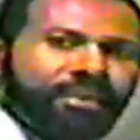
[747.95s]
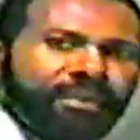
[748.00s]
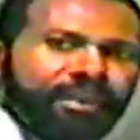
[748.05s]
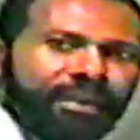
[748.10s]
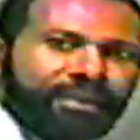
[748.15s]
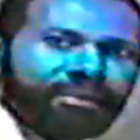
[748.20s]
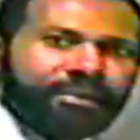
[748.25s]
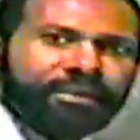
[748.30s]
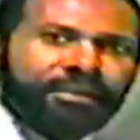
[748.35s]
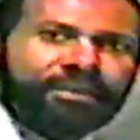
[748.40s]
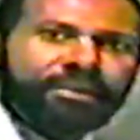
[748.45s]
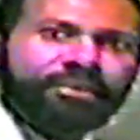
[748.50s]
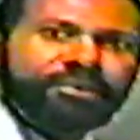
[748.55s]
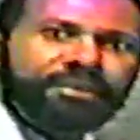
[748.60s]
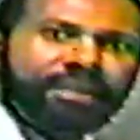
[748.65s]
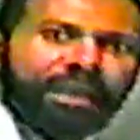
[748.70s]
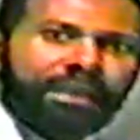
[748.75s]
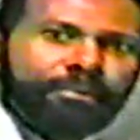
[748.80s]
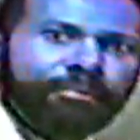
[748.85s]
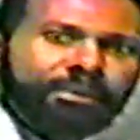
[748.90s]
that are in the
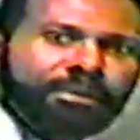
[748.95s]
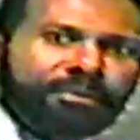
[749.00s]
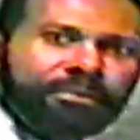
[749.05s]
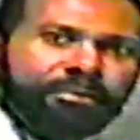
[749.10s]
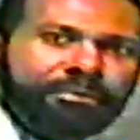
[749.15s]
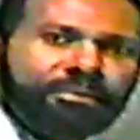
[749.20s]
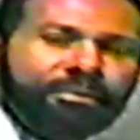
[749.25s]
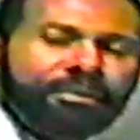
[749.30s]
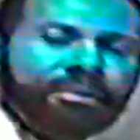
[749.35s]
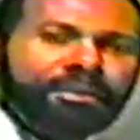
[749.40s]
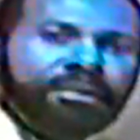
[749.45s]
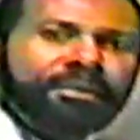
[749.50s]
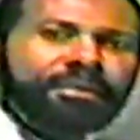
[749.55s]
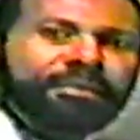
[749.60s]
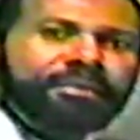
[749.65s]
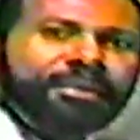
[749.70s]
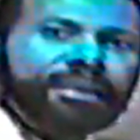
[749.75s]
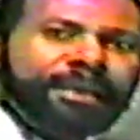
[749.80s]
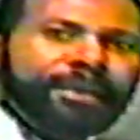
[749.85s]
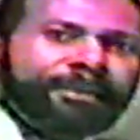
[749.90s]
table.
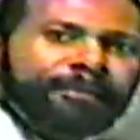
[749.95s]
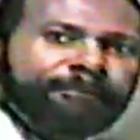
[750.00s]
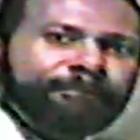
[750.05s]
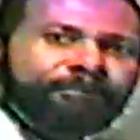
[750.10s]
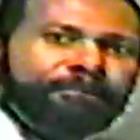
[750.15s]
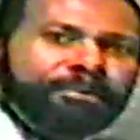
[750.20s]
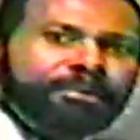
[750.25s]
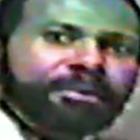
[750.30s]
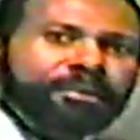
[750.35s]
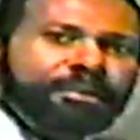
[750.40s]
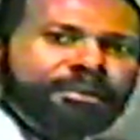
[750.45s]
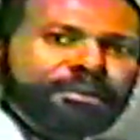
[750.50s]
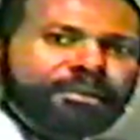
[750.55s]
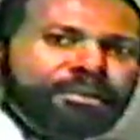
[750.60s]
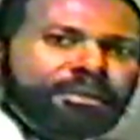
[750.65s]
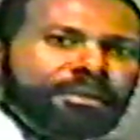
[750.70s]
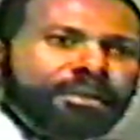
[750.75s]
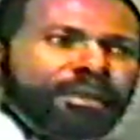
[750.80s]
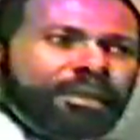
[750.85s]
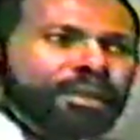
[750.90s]
Now,
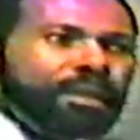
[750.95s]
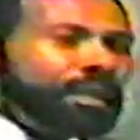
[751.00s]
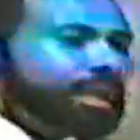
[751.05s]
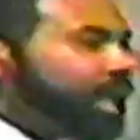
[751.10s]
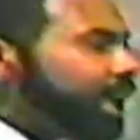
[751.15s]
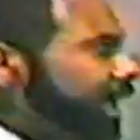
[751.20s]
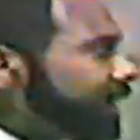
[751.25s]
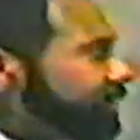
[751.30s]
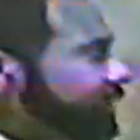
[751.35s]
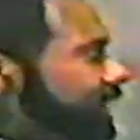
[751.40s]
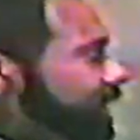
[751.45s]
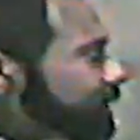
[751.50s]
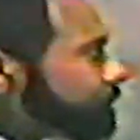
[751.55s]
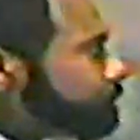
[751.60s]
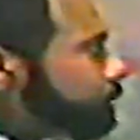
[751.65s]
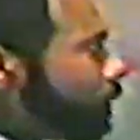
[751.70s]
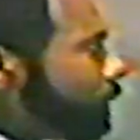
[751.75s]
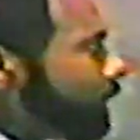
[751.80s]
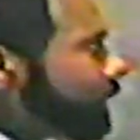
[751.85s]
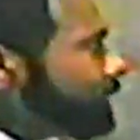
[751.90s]
at this
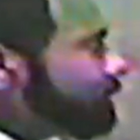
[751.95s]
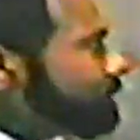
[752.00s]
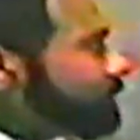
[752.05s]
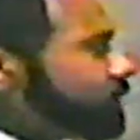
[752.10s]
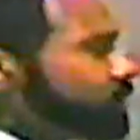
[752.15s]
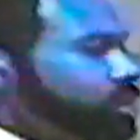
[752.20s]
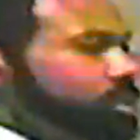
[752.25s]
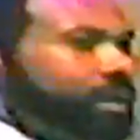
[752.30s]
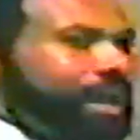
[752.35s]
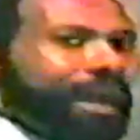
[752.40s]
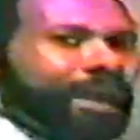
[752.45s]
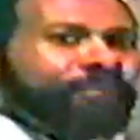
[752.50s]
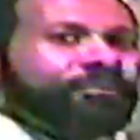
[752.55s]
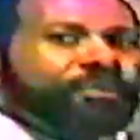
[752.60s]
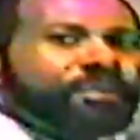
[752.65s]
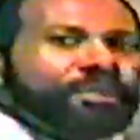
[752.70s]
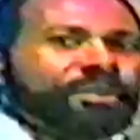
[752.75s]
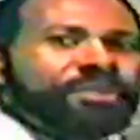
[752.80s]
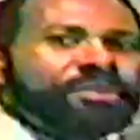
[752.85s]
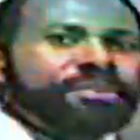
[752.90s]
point, you
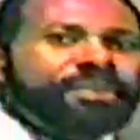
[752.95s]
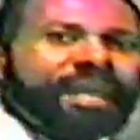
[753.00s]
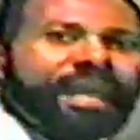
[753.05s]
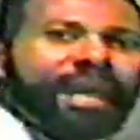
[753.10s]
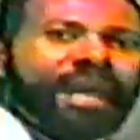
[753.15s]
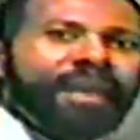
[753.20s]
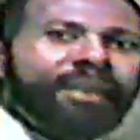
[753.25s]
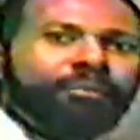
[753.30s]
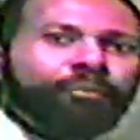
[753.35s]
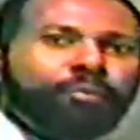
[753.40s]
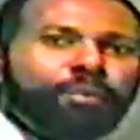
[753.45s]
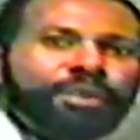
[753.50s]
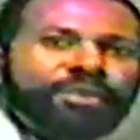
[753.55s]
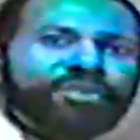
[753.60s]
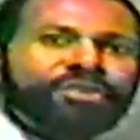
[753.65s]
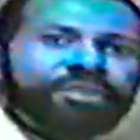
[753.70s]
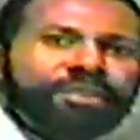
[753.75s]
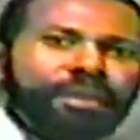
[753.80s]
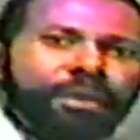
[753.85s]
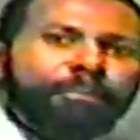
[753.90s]
have to decide
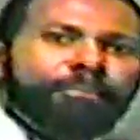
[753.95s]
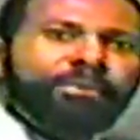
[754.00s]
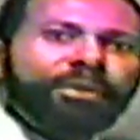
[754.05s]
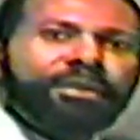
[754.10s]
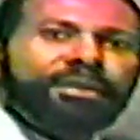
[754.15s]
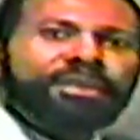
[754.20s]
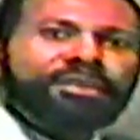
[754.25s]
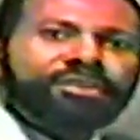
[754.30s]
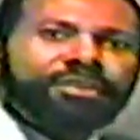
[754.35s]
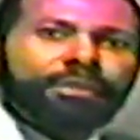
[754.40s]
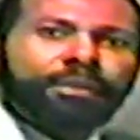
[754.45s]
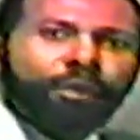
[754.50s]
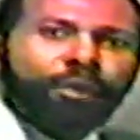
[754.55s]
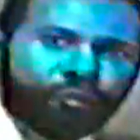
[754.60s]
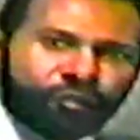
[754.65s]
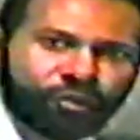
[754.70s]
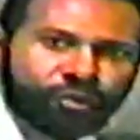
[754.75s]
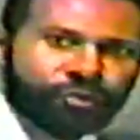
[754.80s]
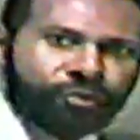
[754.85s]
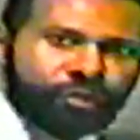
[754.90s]
which number is
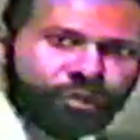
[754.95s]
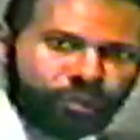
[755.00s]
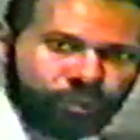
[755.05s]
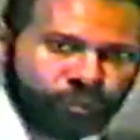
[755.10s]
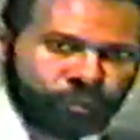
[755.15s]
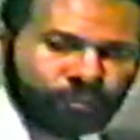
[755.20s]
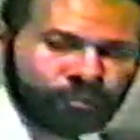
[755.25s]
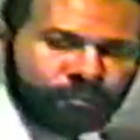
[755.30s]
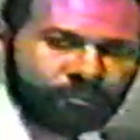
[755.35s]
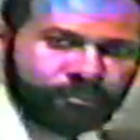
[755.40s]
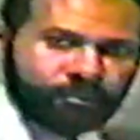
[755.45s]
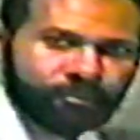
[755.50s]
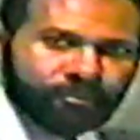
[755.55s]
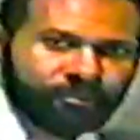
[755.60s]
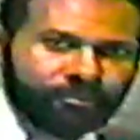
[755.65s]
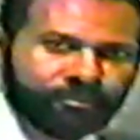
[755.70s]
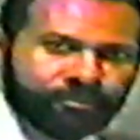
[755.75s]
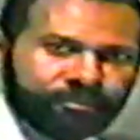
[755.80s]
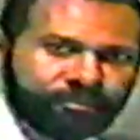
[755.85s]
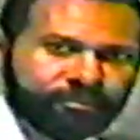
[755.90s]
closer to.
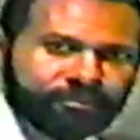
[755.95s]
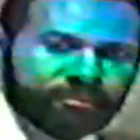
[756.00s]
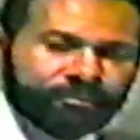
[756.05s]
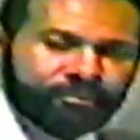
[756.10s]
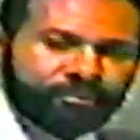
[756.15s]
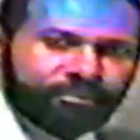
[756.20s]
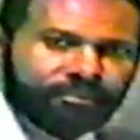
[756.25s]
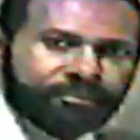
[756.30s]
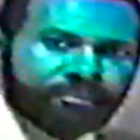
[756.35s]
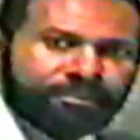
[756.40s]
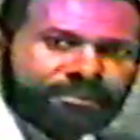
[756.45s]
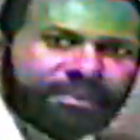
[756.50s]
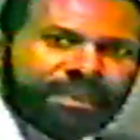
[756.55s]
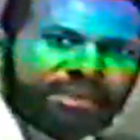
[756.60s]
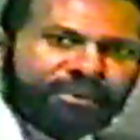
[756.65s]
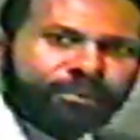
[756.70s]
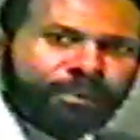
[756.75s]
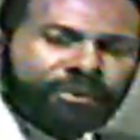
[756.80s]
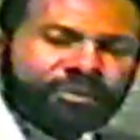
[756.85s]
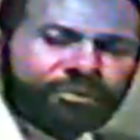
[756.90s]

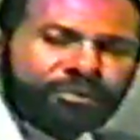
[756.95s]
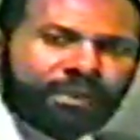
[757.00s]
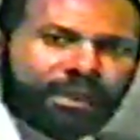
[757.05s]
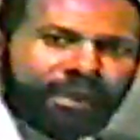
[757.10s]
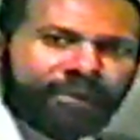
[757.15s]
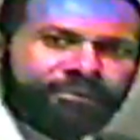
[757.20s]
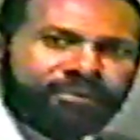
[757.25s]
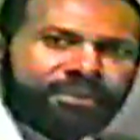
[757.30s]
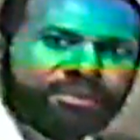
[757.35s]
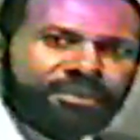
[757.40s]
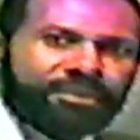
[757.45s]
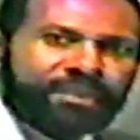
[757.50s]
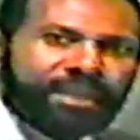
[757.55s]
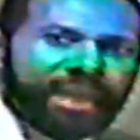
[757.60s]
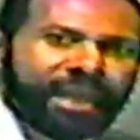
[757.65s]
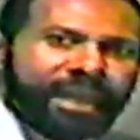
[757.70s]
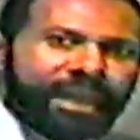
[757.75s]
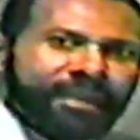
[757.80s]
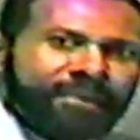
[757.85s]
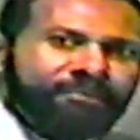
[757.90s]
That's what you have to
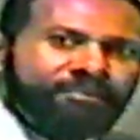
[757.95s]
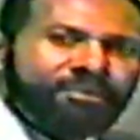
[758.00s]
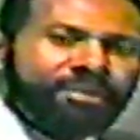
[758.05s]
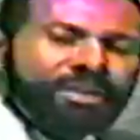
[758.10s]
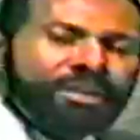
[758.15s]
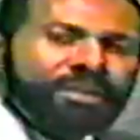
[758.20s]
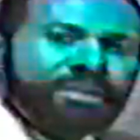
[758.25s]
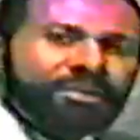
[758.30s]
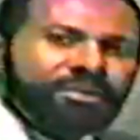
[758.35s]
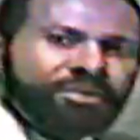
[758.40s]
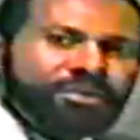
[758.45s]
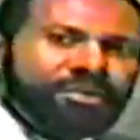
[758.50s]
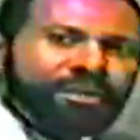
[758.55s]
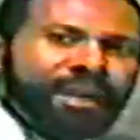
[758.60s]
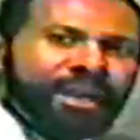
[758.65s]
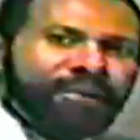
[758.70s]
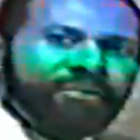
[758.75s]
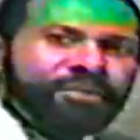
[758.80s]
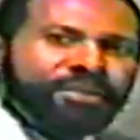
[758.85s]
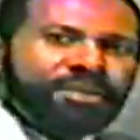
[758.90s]
decide. You
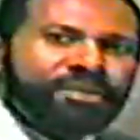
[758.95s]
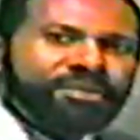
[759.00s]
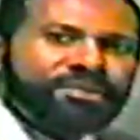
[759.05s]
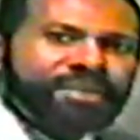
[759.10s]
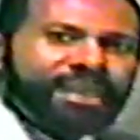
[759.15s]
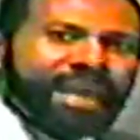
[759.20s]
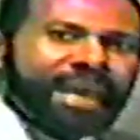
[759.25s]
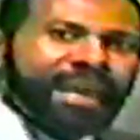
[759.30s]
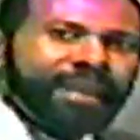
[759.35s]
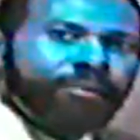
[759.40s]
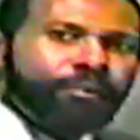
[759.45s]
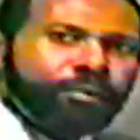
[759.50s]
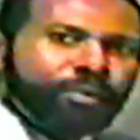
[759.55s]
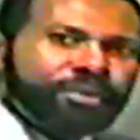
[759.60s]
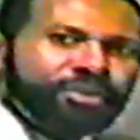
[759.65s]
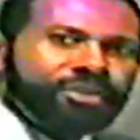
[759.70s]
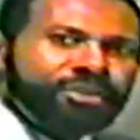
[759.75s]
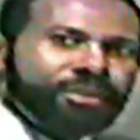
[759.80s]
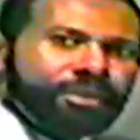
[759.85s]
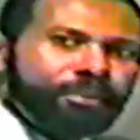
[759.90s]
have to decide
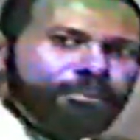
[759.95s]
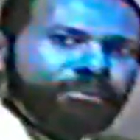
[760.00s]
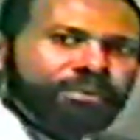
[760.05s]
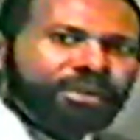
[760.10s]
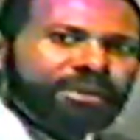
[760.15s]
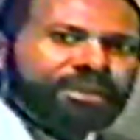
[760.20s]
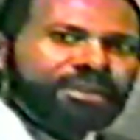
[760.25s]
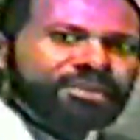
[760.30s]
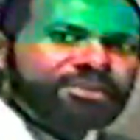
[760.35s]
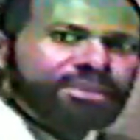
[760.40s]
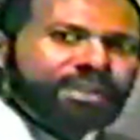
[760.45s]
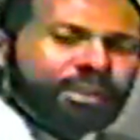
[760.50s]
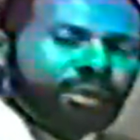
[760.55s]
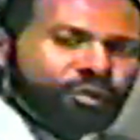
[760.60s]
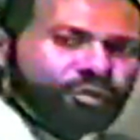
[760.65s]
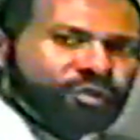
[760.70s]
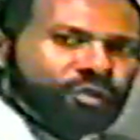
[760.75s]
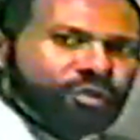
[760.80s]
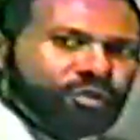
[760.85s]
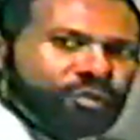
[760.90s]
which number is
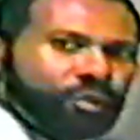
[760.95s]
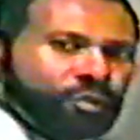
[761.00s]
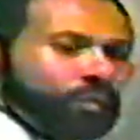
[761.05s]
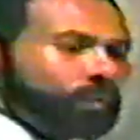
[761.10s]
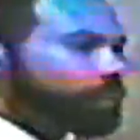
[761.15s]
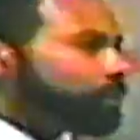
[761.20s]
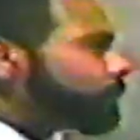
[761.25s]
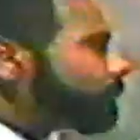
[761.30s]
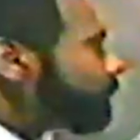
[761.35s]
closer to.